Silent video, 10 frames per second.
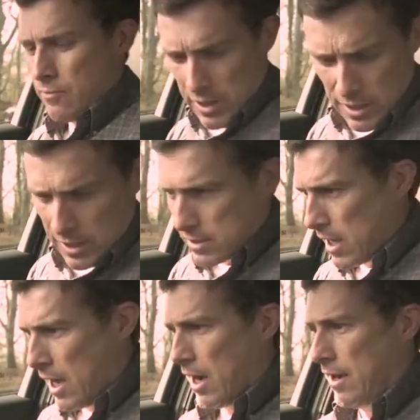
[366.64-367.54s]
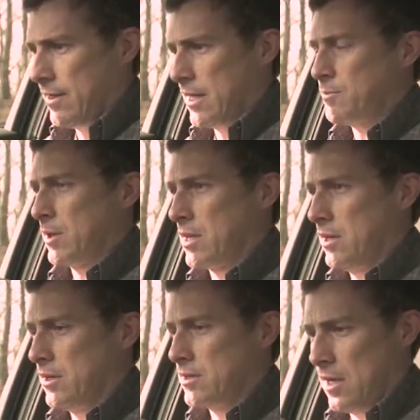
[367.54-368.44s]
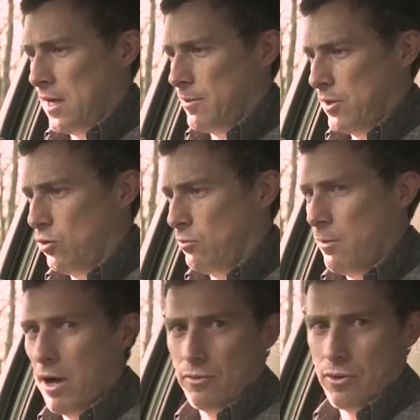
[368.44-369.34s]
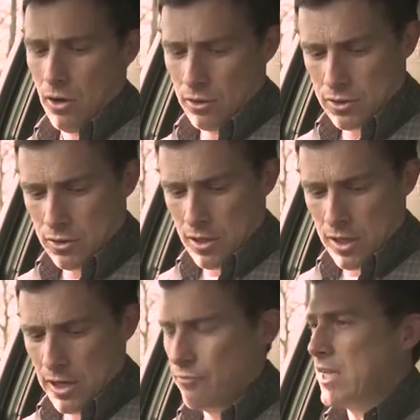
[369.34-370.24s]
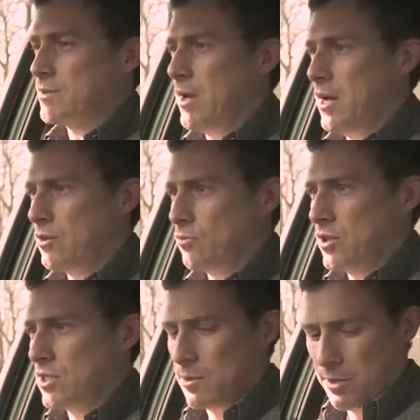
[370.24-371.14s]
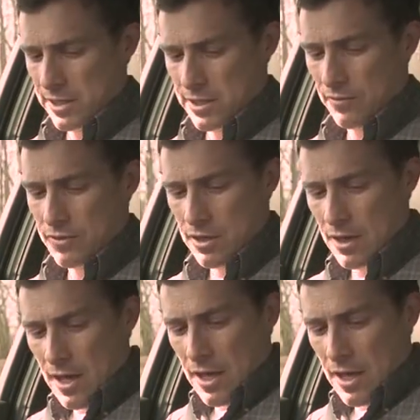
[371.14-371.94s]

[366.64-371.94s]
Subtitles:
you realise, that's because I'm in normal mode, not in race mode with the stability off. So you